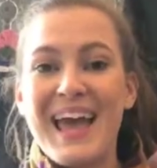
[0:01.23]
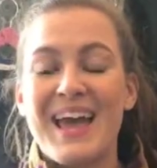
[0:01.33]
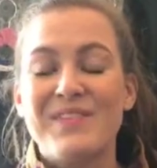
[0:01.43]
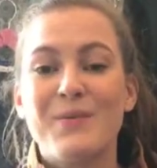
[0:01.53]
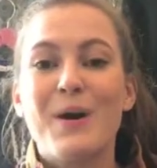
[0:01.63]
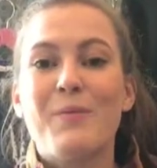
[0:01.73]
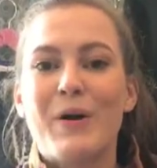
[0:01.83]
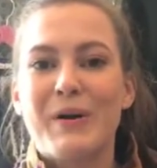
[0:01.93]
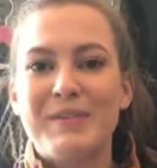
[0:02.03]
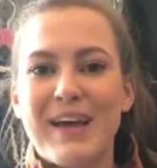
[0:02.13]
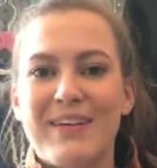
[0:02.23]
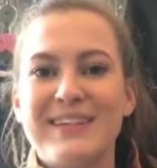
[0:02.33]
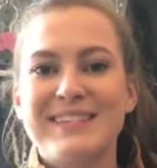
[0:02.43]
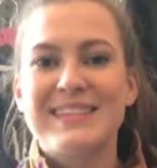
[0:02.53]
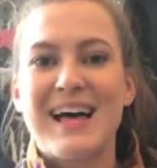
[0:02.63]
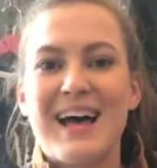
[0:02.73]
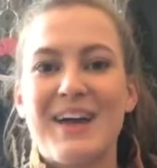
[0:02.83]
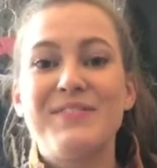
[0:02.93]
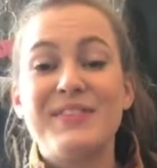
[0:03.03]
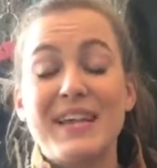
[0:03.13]
Hey everyone, welcome to LS
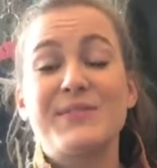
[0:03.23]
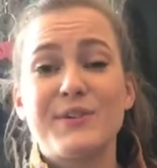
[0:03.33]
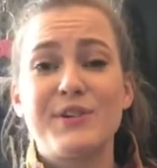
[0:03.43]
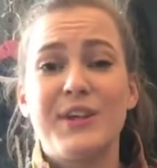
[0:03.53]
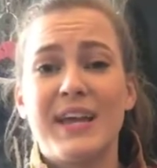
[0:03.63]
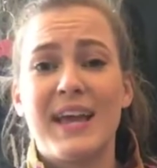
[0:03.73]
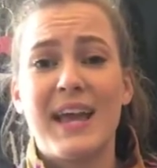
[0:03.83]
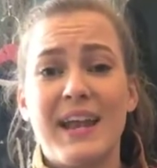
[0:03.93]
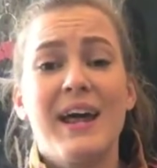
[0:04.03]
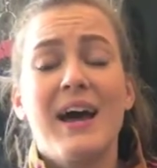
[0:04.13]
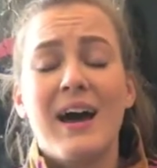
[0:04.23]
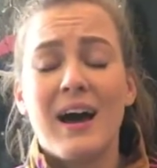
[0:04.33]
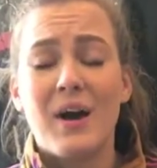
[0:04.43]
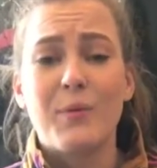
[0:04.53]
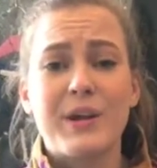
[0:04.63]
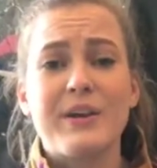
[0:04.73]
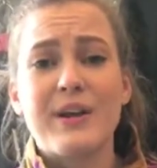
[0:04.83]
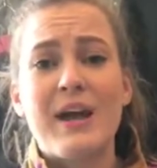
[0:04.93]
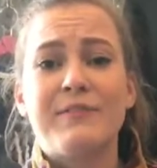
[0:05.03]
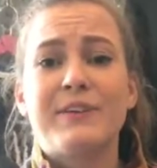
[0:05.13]
Live. Thanks for tuning in. Uh, we're
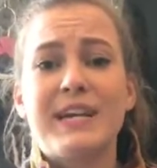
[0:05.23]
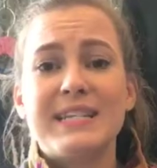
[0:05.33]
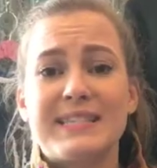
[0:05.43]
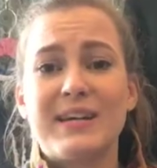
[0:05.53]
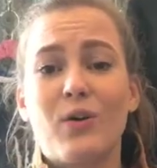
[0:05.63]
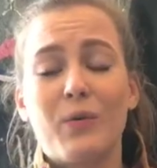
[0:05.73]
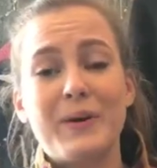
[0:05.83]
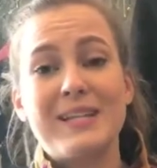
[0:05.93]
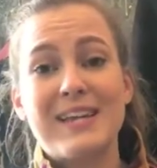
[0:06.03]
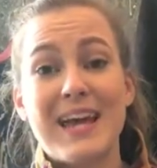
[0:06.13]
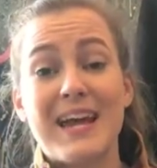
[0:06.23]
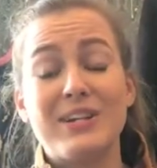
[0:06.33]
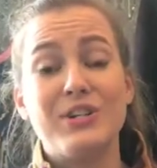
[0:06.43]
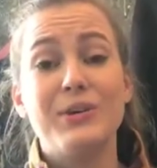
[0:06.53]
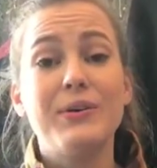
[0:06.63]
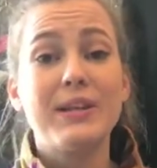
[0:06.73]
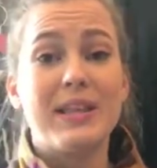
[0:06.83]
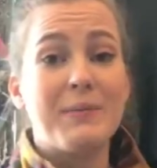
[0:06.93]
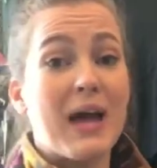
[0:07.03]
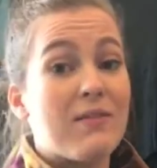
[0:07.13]
here every single weekday at noon,
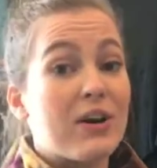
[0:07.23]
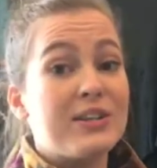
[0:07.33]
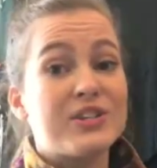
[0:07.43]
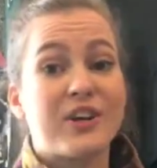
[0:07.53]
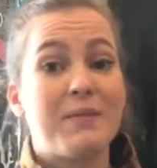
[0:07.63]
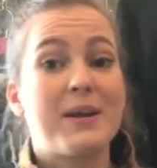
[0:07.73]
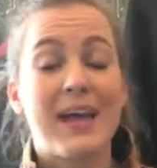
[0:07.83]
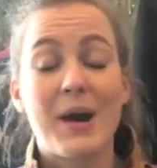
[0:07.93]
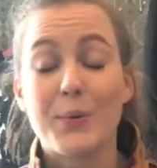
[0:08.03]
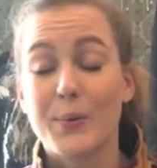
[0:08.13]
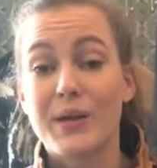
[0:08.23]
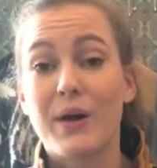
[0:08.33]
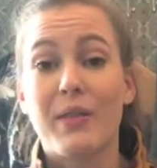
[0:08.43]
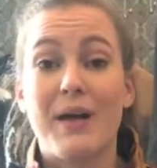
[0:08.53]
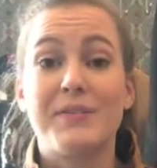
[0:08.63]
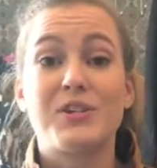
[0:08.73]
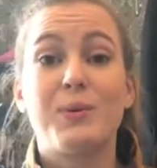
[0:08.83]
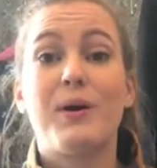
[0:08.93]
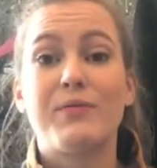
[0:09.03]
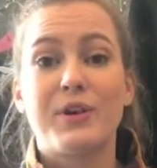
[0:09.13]
and then we have our Instagram account where we go live at
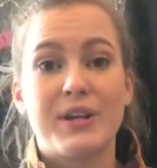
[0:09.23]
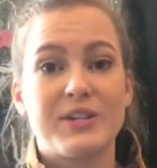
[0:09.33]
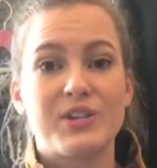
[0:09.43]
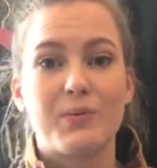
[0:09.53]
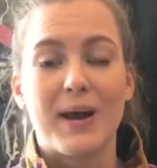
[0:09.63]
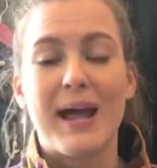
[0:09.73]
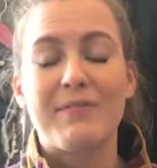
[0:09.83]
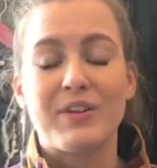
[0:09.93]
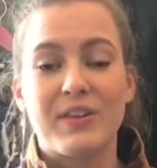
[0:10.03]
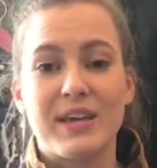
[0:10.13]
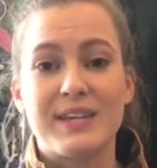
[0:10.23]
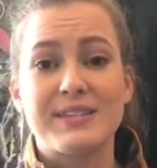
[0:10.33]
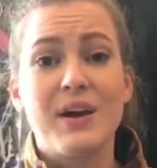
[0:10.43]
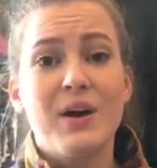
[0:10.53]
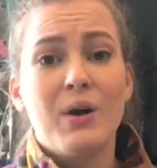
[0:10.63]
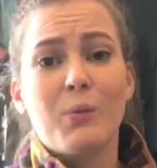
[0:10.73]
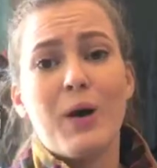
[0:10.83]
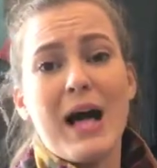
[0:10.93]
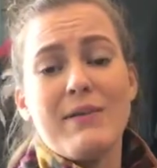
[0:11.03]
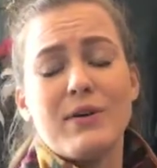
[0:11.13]
12:30. So right after this,
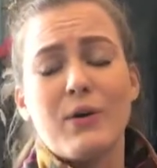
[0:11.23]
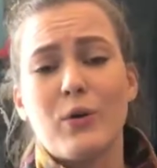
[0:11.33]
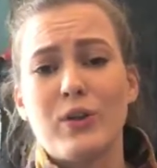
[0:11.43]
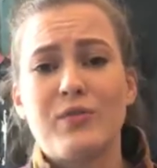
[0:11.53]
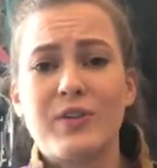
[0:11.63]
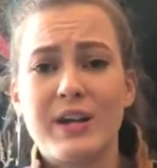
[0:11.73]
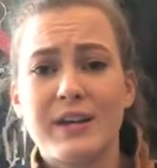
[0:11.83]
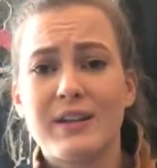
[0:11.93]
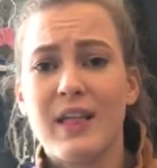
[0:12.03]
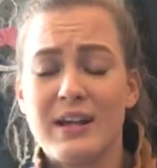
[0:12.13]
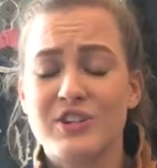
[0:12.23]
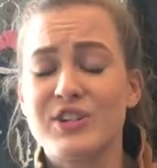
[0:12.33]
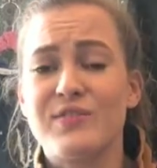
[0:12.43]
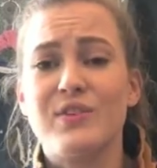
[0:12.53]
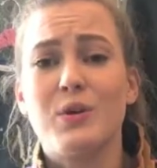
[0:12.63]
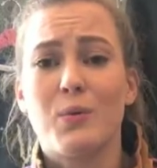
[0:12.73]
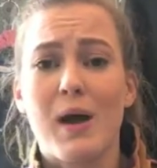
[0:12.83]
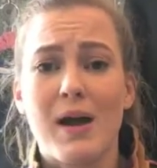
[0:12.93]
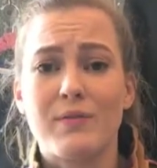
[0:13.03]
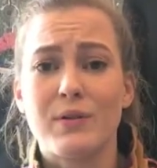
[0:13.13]
We'll have a whole different collection of new
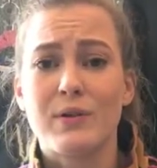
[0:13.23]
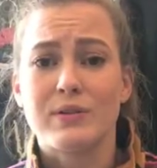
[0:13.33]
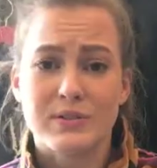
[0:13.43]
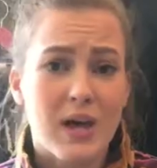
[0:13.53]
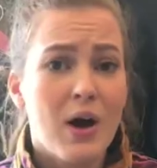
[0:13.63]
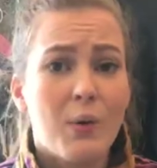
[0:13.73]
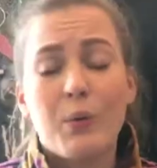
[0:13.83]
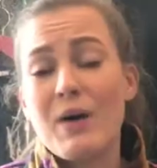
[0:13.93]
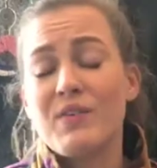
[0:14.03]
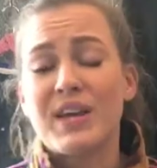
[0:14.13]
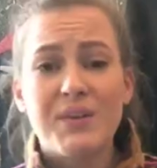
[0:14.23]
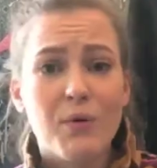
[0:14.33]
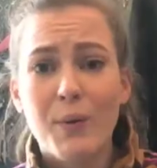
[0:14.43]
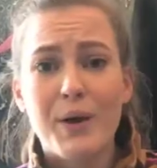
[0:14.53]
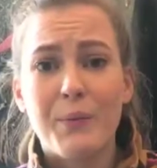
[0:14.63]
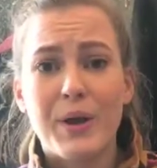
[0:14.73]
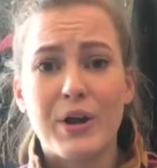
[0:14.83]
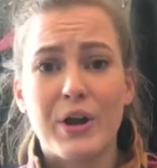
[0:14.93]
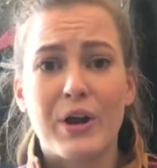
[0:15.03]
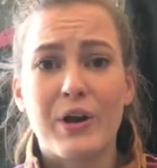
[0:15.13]
arrivals. We'll have a giveaway
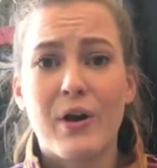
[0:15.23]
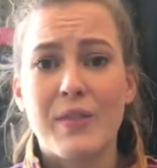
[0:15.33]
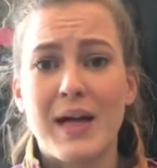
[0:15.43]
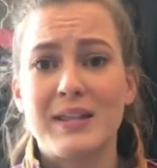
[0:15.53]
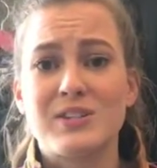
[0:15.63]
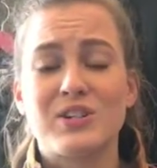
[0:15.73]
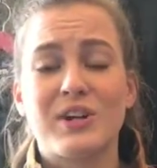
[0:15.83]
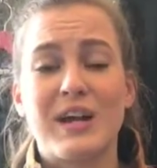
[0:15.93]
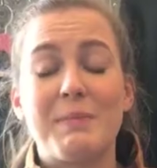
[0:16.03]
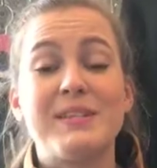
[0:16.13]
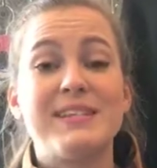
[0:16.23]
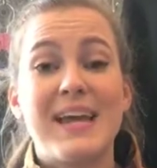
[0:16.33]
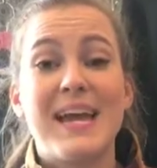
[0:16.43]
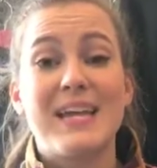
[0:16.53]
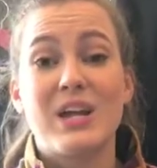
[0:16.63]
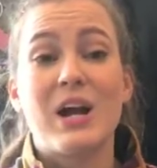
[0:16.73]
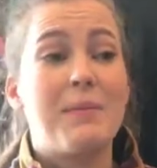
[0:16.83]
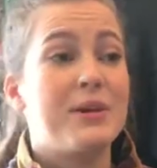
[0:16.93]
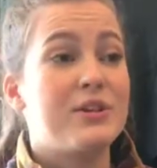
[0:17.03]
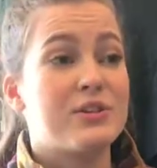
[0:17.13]
winner on that Instagram. But today here,
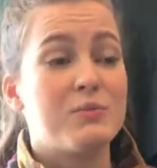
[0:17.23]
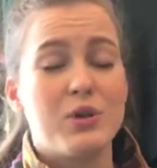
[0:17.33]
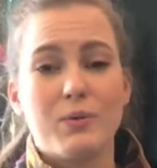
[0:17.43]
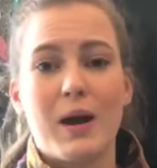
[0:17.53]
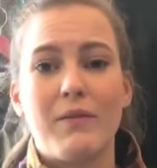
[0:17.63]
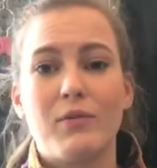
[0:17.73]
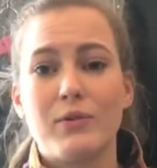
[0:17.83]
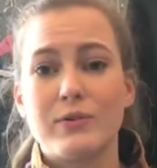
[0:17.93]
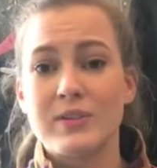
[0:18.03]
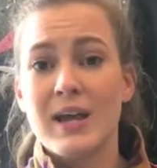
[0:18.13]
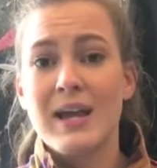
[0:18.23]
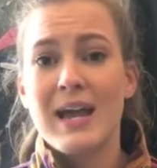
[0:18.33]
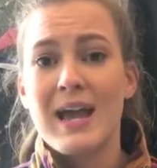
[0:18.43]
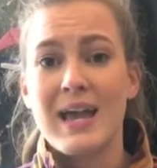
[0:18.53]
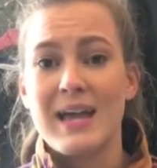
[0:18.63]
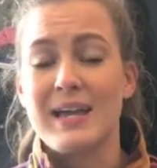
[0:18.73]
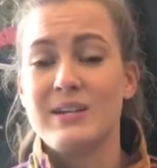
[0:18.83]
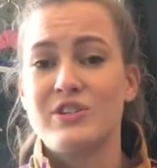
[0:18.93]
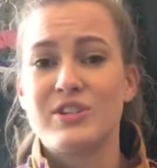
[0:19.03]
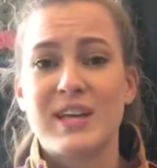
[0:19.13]
I'm going to do some new arrivals
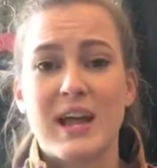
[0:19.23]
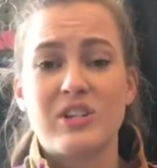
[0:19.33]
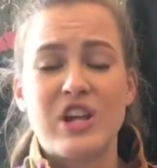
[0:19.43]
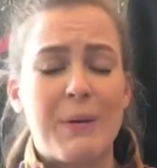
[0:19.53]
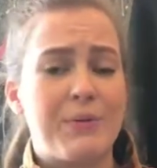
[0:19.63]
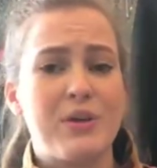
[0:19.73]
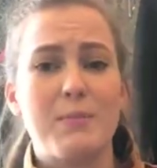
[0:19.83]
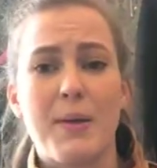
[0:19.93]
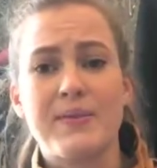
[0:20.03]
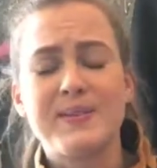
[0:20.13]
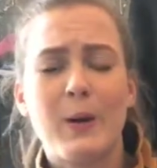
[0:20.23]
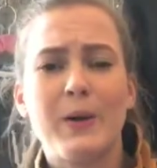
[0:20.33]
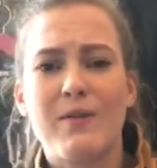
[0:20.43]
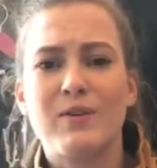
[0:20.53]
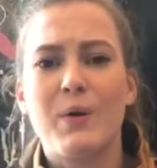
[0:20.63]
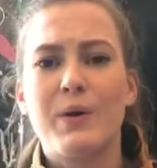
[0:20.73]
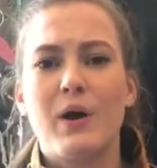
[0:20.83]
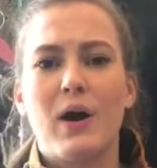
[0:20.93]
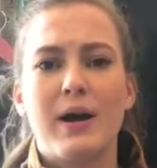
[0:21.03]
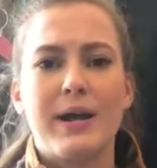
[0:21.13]
and just kind of chat with you about the sale we have
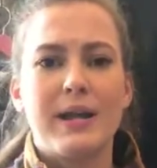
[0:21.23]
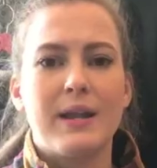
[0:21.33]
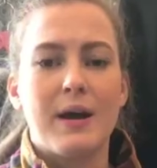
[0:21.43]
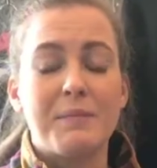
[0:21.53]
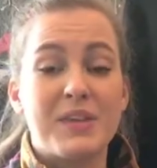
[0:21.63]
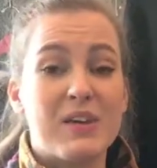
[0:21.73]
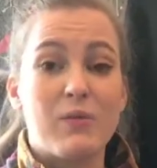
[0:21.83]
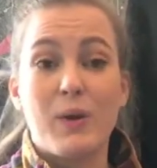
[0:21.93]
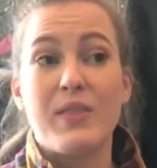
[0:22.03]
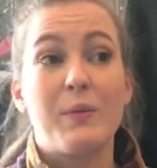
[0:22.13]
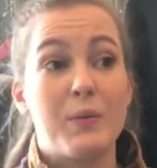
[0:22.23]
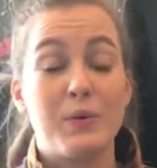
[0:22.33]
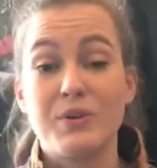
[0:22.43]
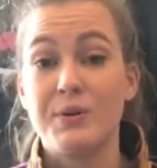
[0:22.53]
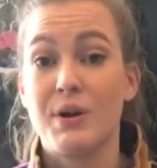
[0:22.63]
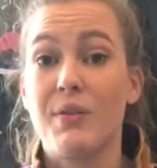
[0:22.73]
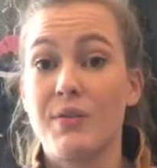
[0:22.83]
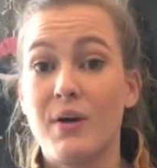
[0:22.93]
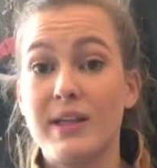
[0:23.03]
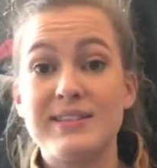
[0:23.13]
going on, um, the giveaway that we were doing
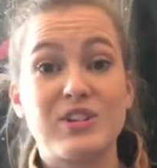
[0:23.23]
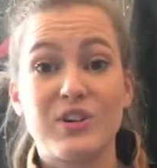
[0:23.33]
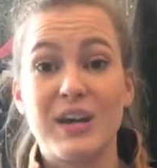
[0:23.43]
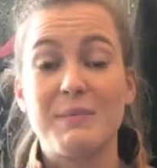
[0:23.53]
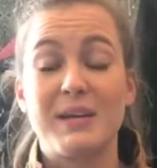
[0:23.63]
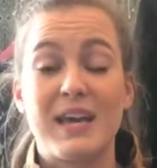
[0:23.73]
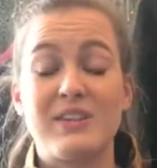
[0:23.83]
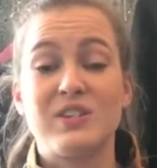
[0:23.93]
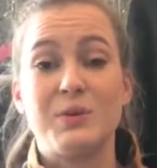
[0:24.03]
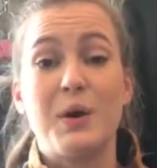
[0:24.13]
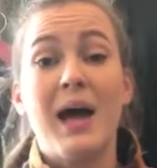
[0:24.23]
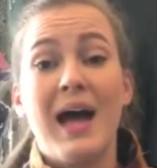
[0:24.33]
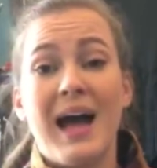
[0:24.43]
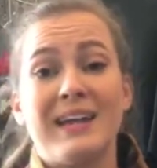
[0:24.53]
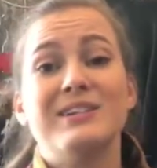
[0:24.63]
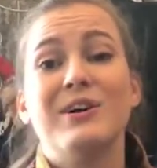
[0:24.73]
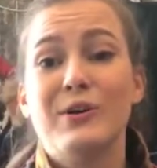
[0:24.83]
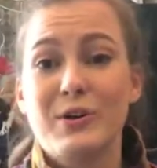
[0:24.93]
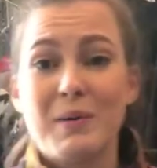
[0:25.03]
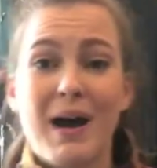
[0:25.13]
on Instagram in case you hadn't
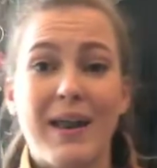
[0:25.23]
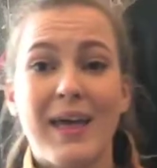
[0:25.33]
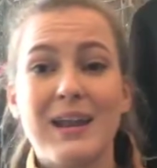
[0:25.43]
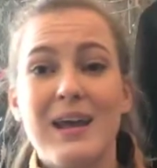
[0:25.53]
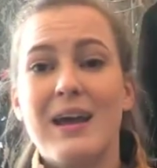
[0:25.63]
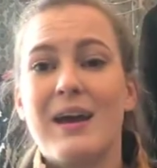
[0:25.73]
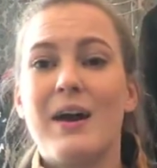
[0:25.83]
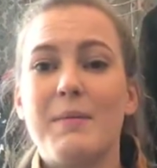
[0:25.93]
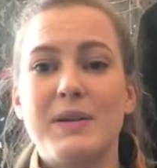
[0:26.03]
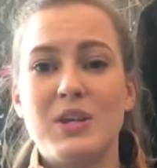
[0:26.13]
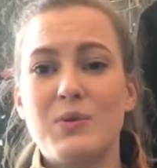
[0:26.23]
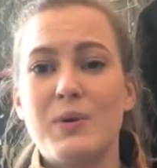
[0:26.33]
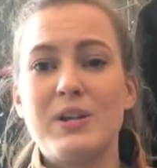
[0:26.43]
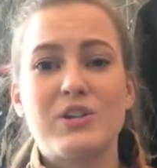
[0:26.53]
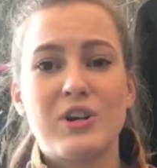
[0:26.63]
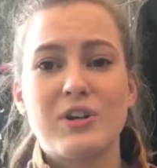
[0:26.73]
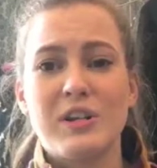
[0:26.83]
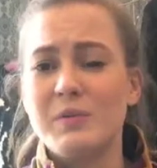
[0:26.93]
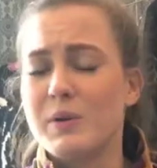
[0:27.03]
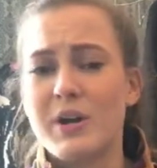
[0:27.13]
heard about it um, and you entered
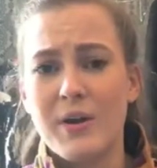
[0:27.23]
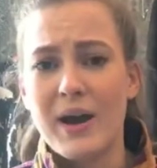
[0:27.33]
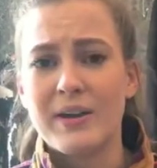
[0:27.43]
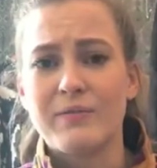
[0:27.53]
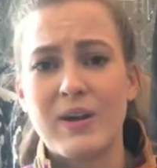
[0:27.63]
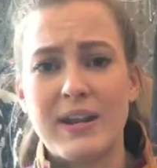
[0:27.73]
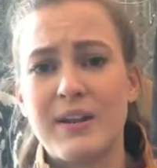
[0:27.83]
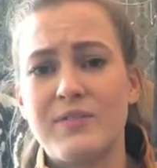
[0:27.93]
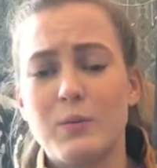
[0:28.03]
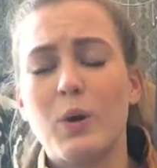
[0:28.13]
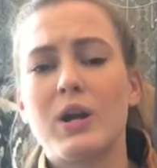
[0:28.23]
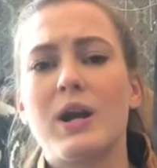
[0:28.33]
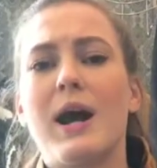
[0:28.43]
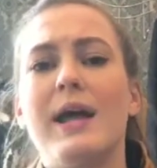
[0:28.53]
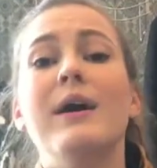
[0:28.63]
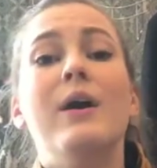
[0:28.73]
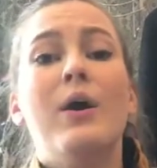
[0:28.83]
and you want to know how to find out if you won or not.